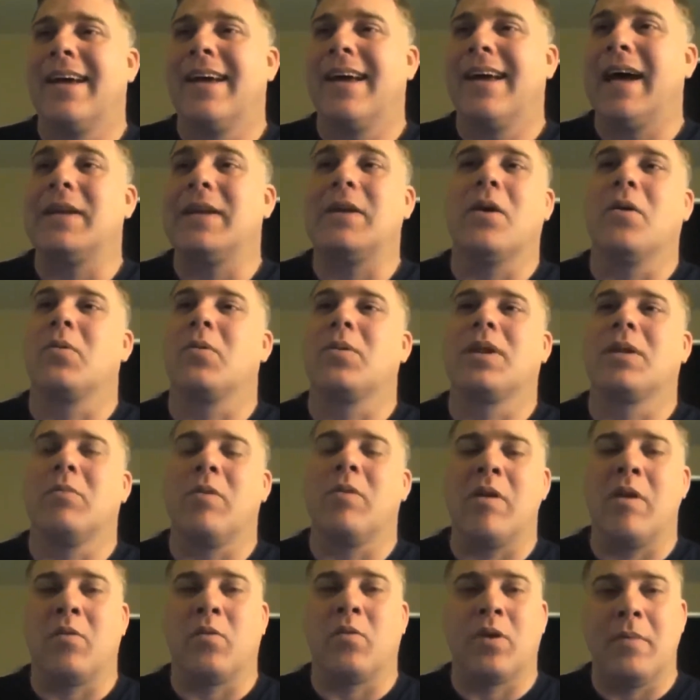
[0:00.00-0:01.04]
I don't really
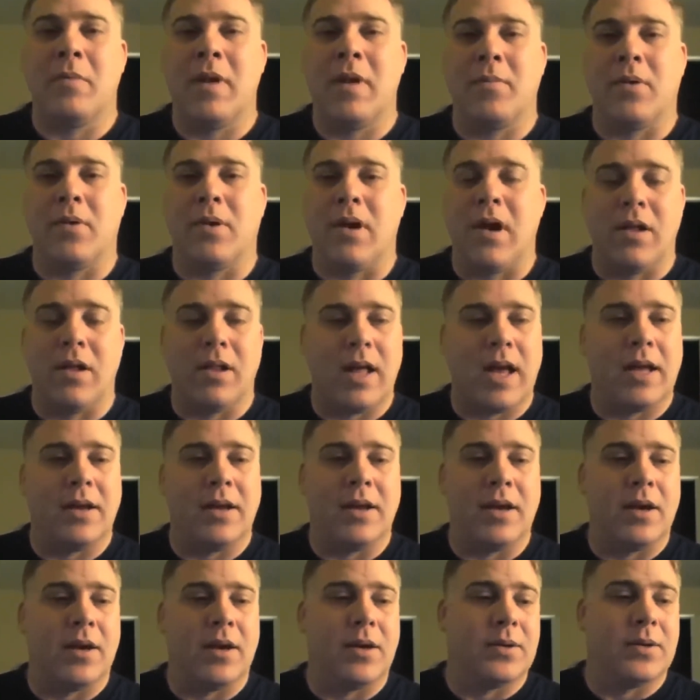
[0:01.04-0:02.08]
remember. All I
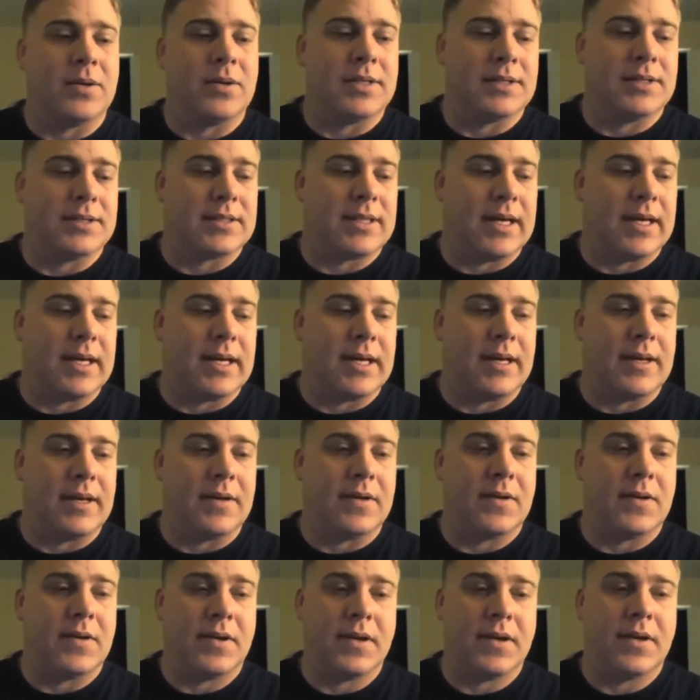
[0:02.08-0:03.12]
know is
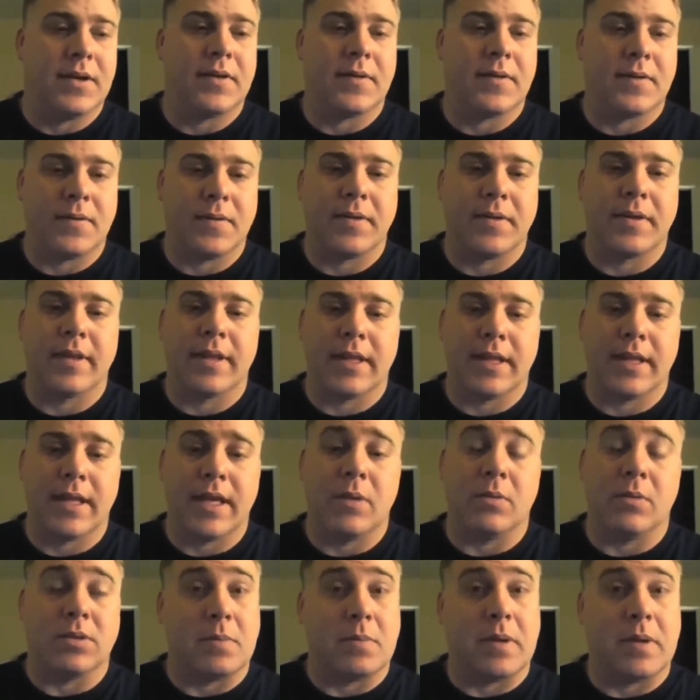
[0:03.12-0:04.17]

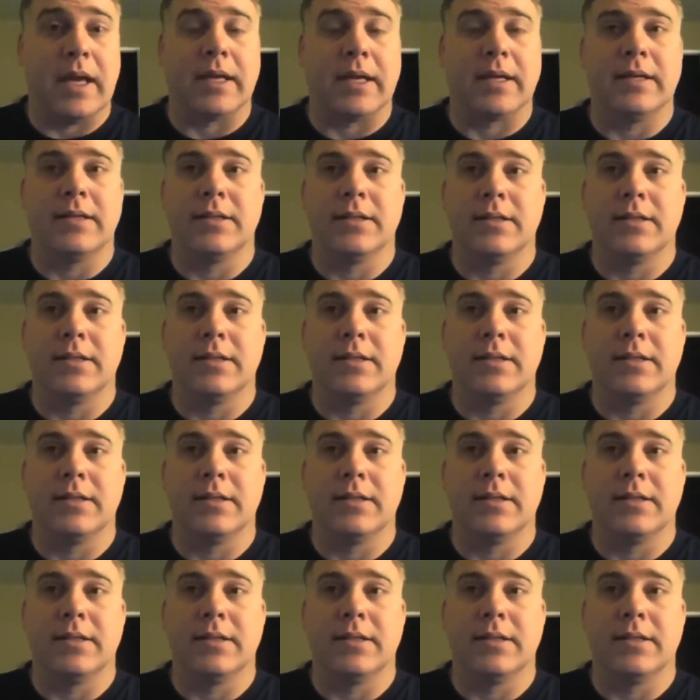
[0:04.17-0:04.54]
it was big.